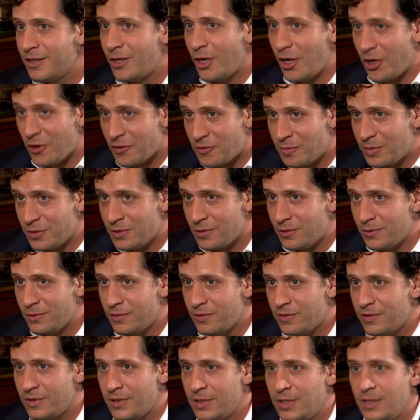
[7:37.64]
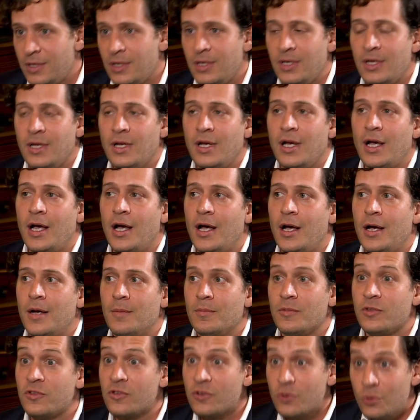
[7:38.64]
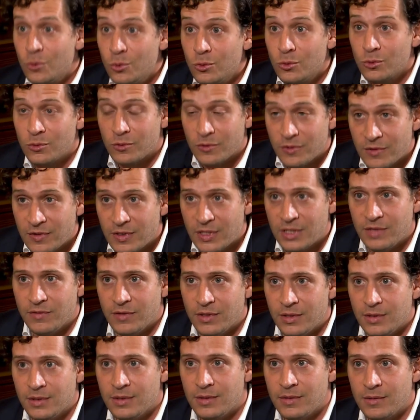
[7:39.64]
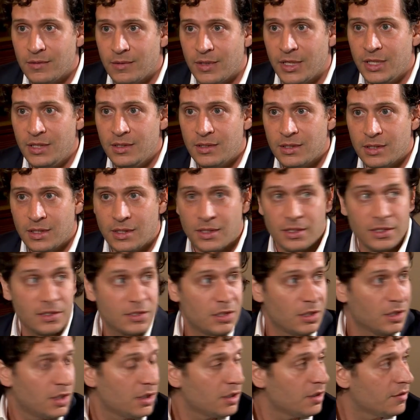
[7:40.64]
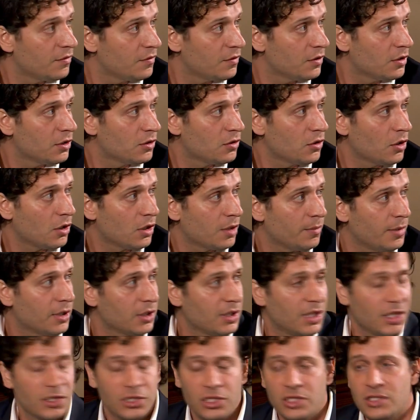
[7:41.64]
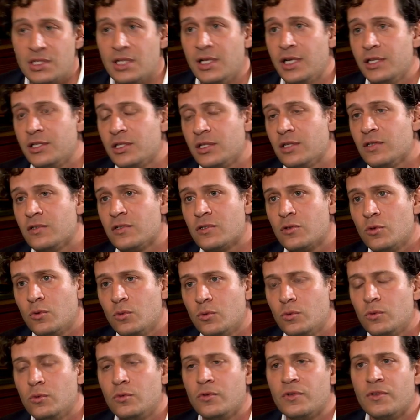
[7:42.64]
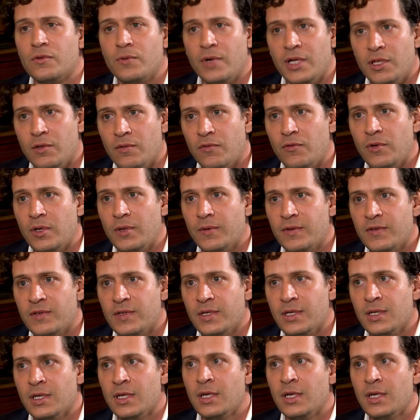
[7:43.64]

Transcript: hospitals, schools even. Right, okay. And there's a lot of talk about legislation in schools and radio frequency.